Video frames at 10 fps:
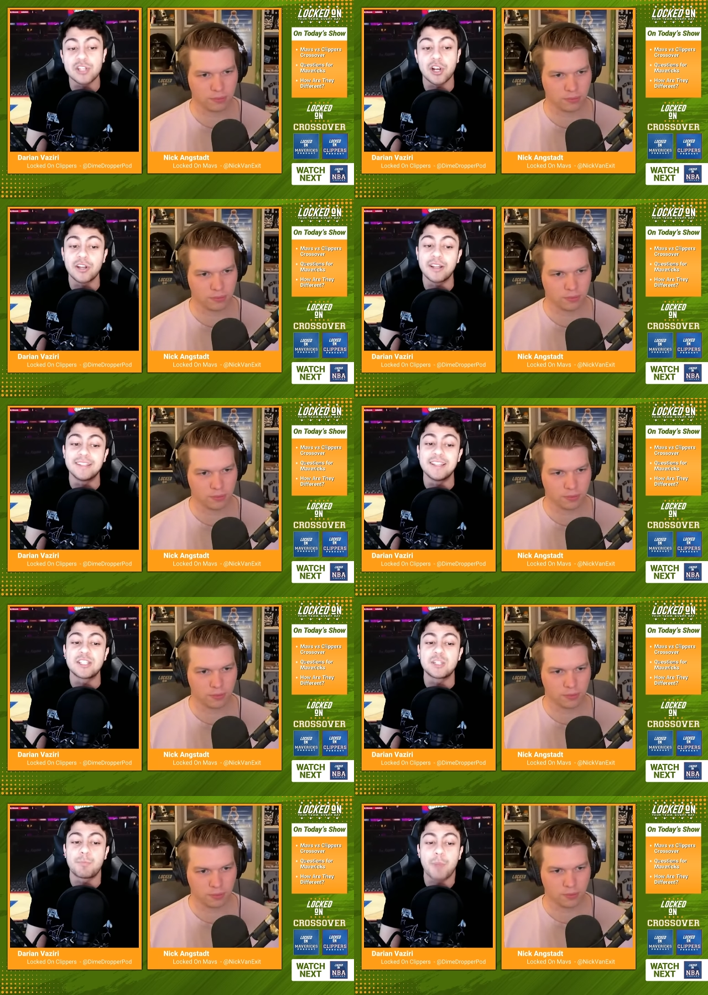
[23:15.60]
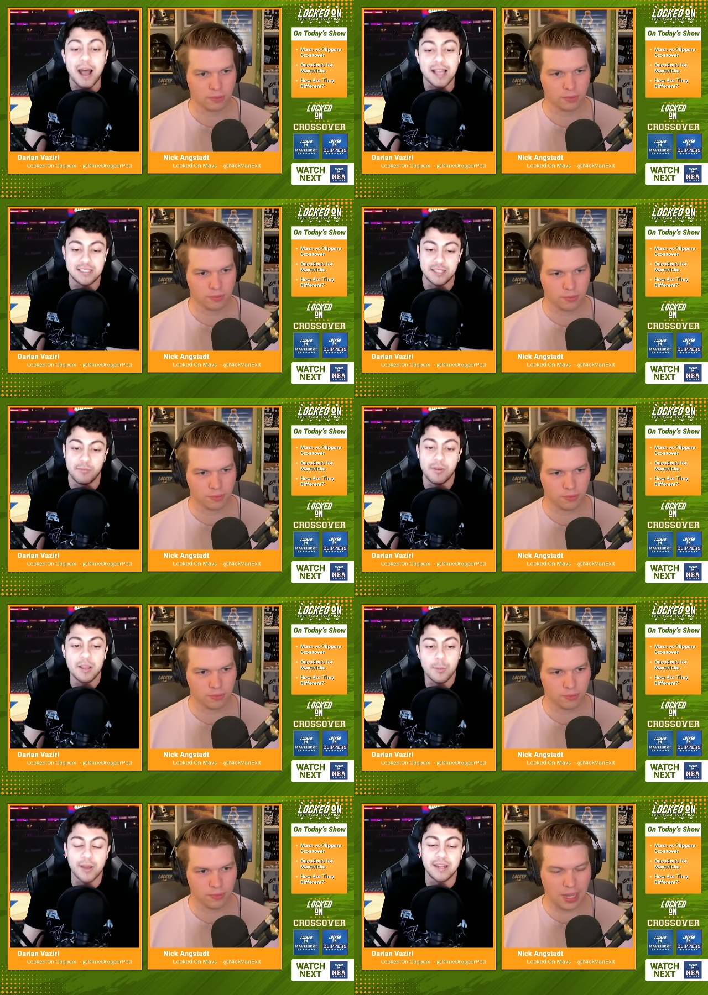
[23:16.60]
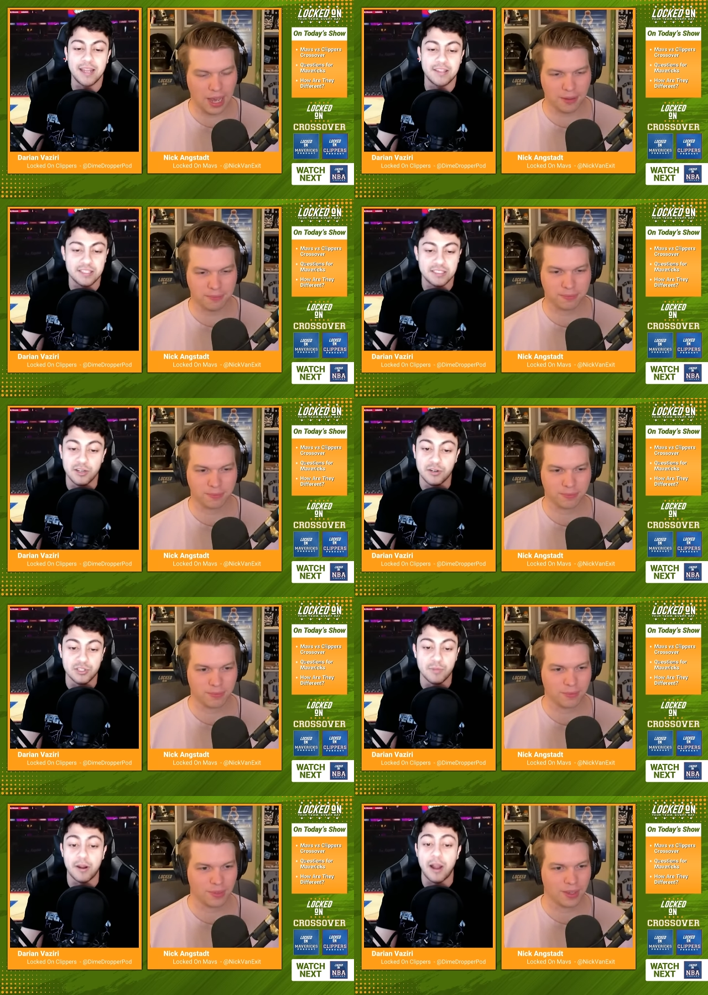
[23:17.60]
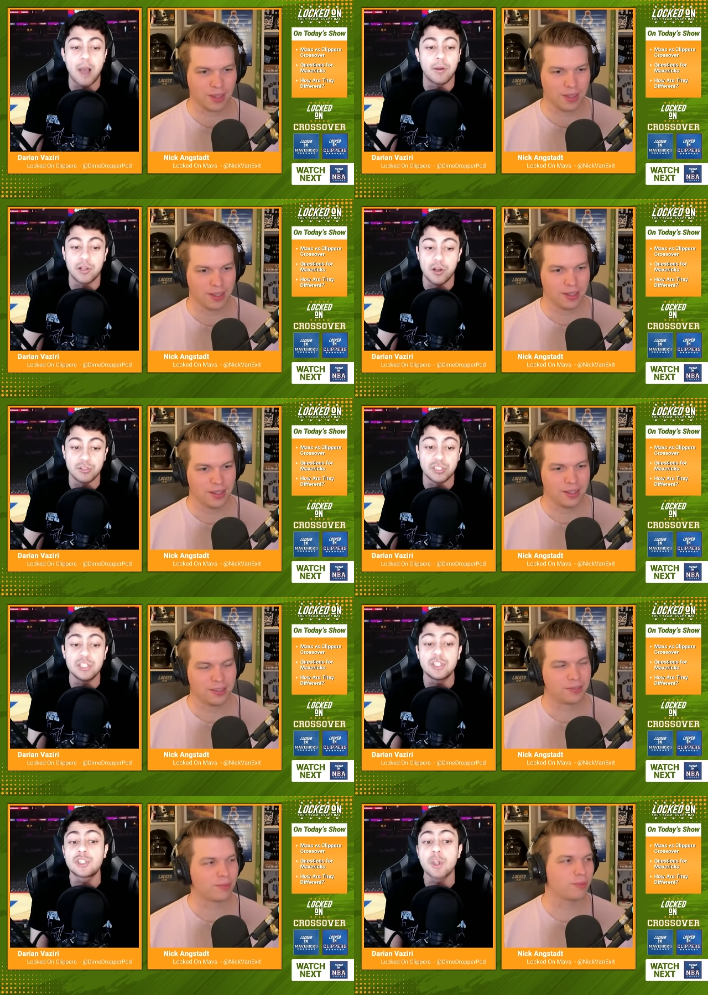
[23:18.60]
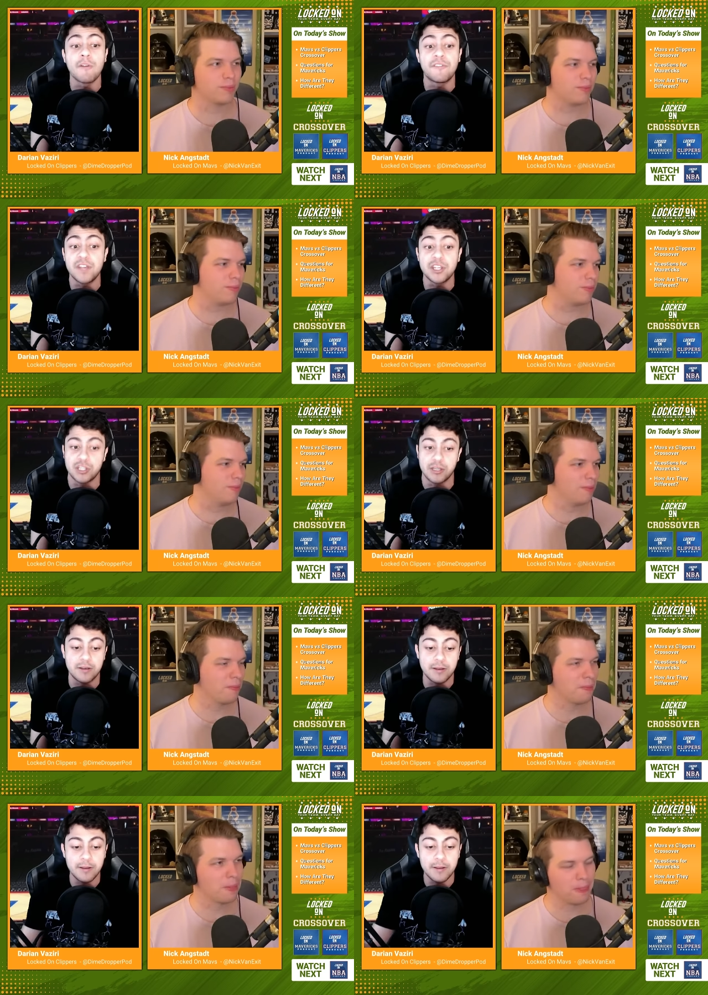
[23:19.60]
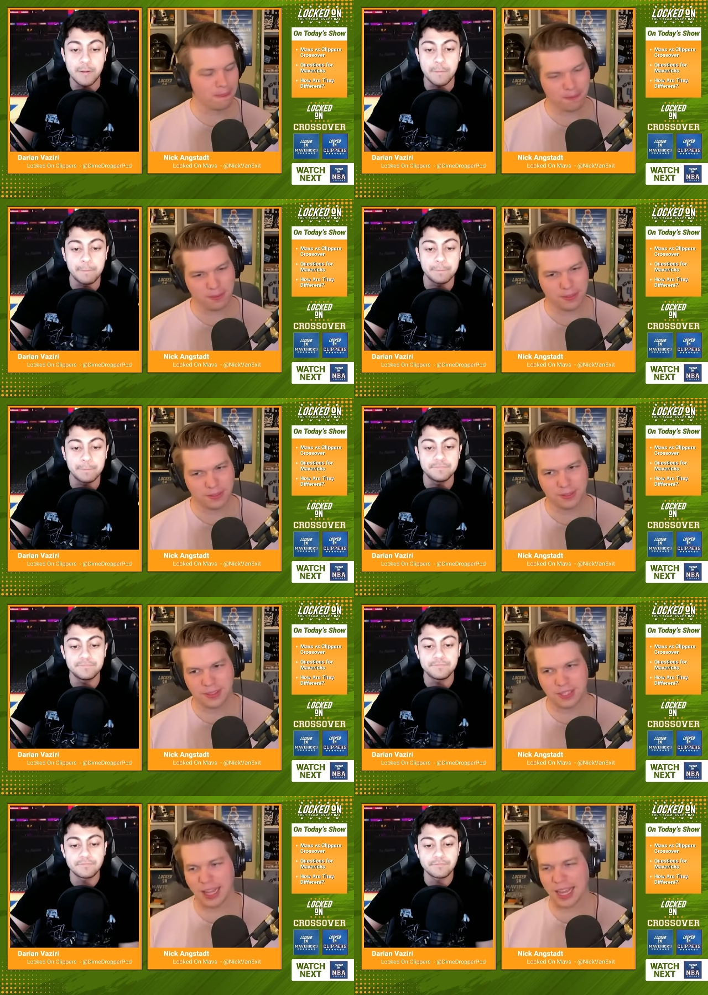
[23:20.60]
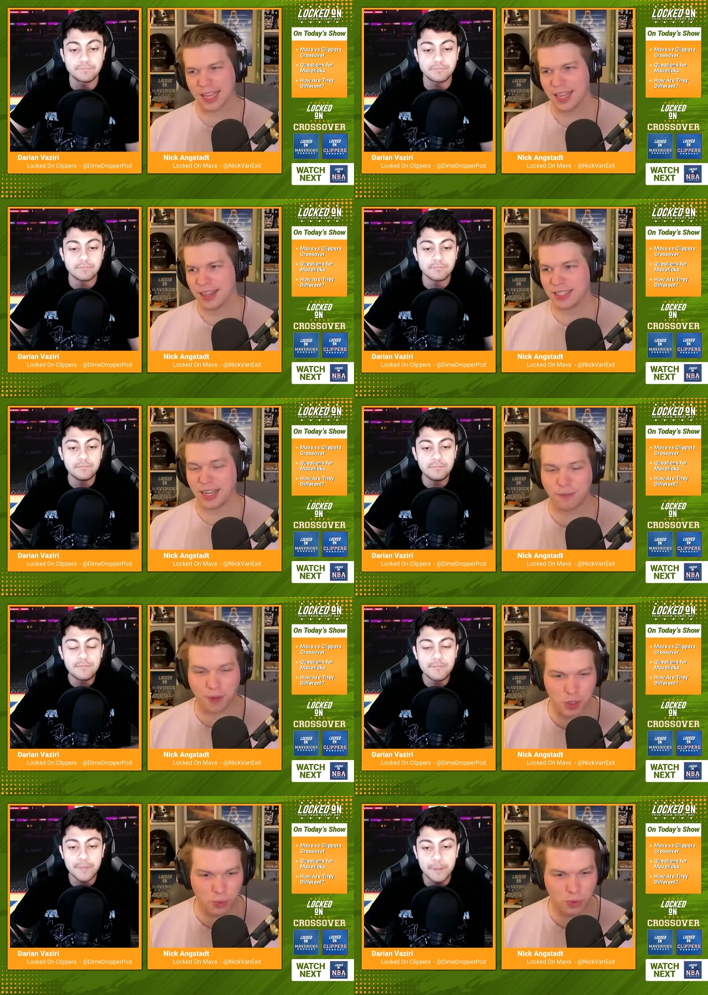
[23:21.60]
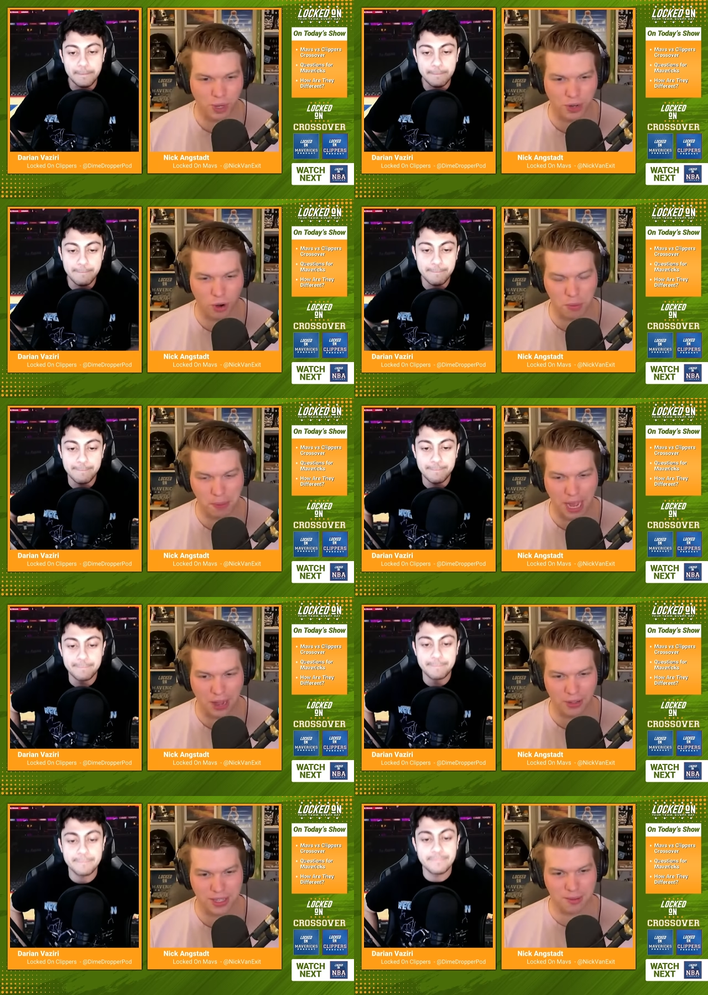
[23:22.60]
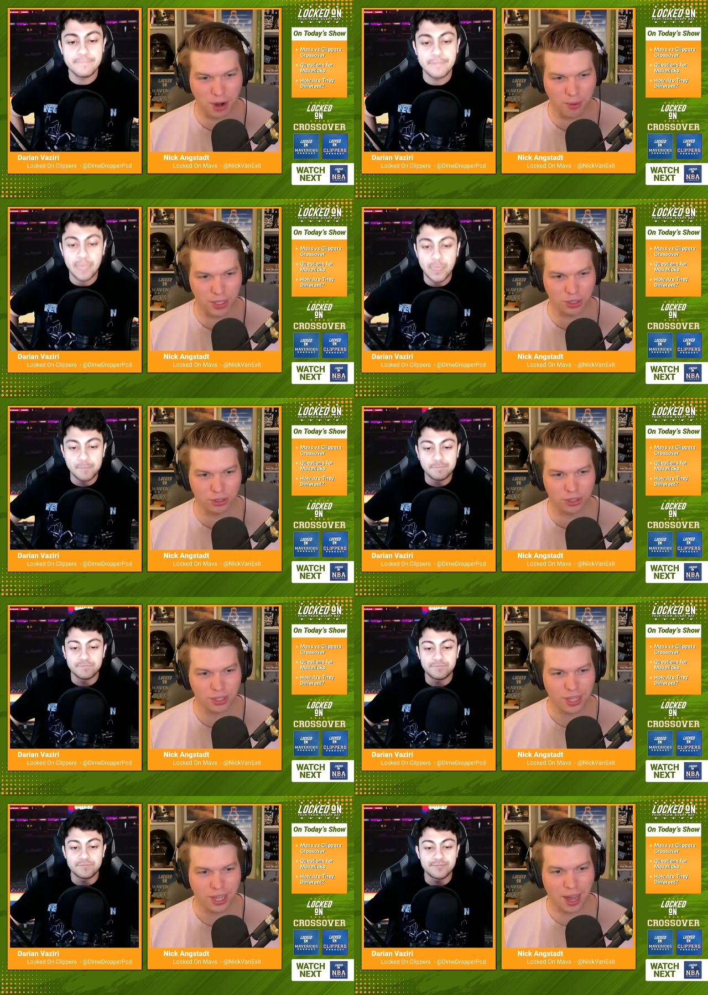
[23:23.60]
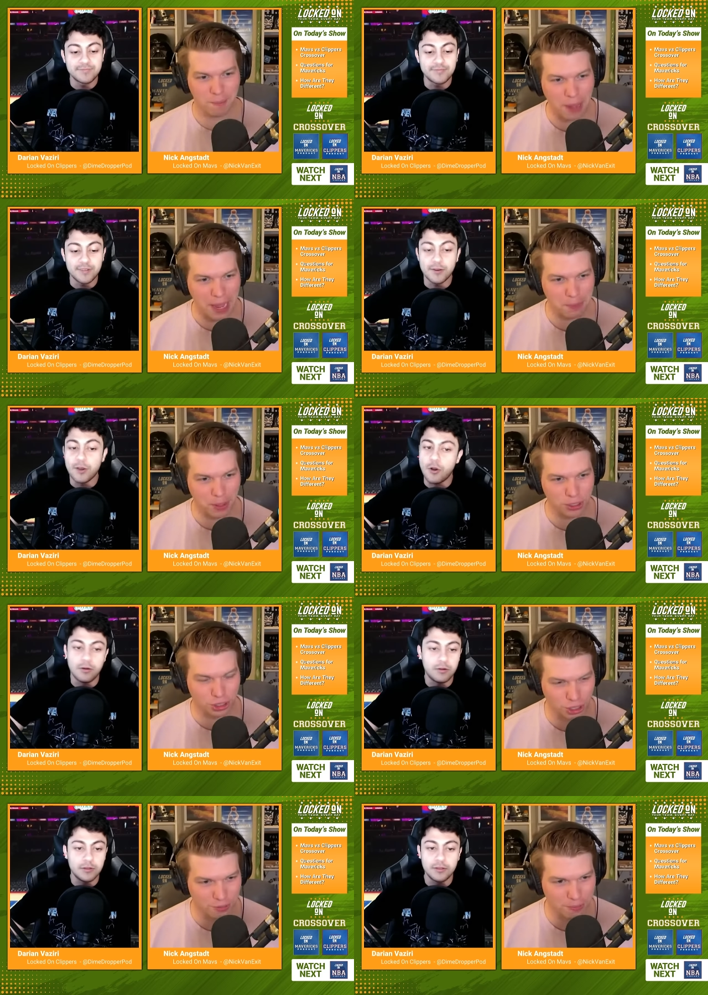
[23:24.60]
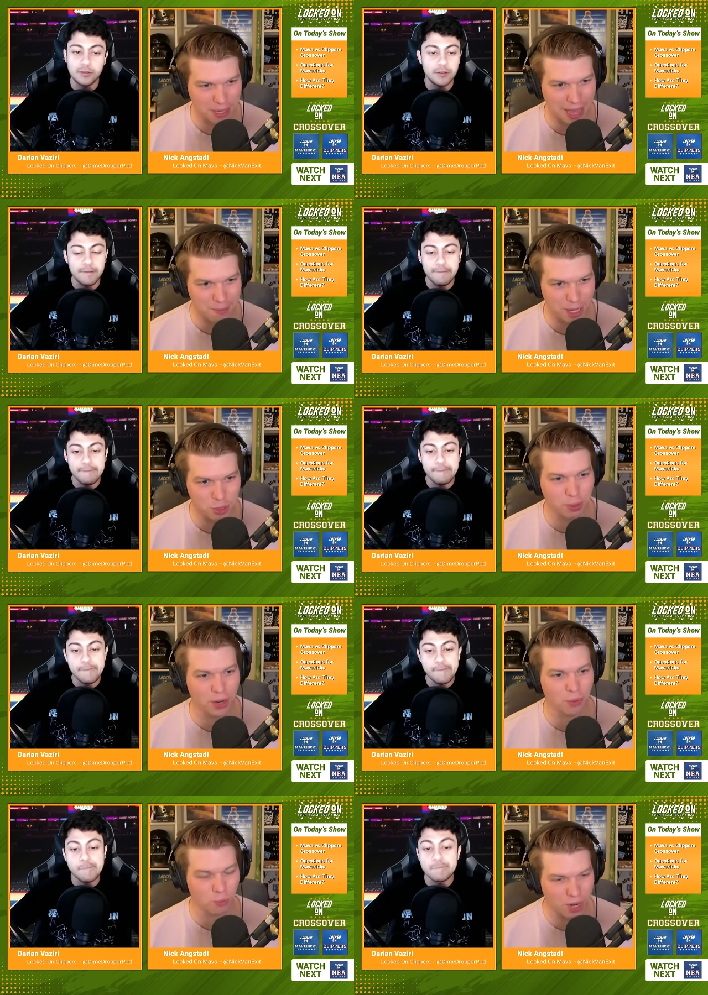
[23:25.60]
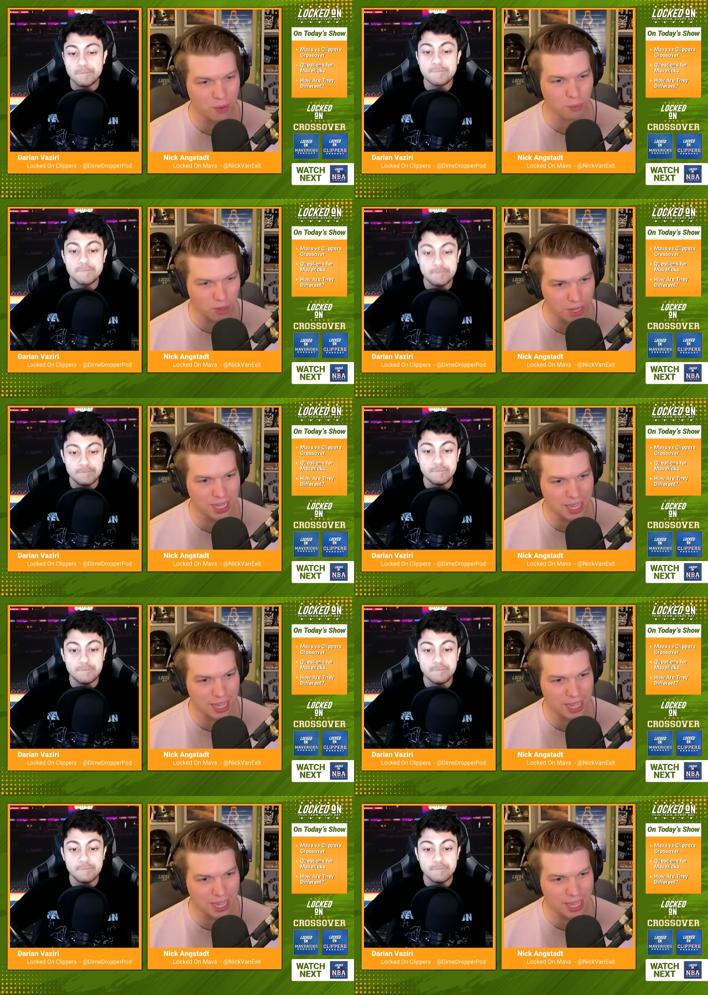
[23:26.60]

Speaker 1: are going to despise him by the end yeah. of this series, no matter how it goes. He's just so efficient.
Speaker 2: The like the difference between Norman Powell and Tim Hardaway Jr on paper shouldn't be that much, but it it really